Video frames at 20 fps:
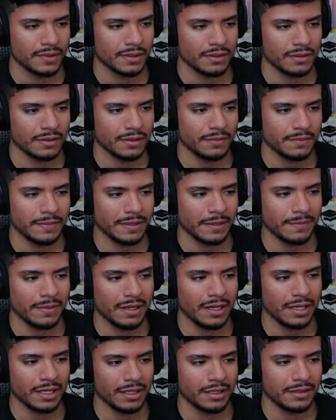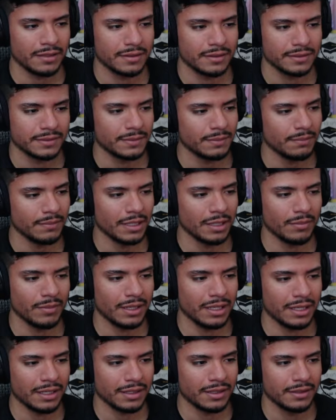His big body. Big
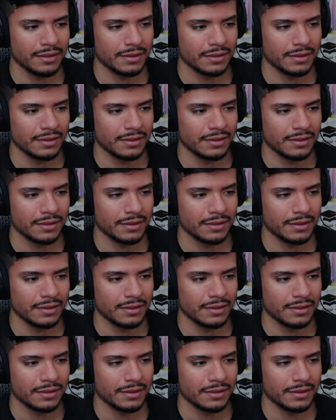body.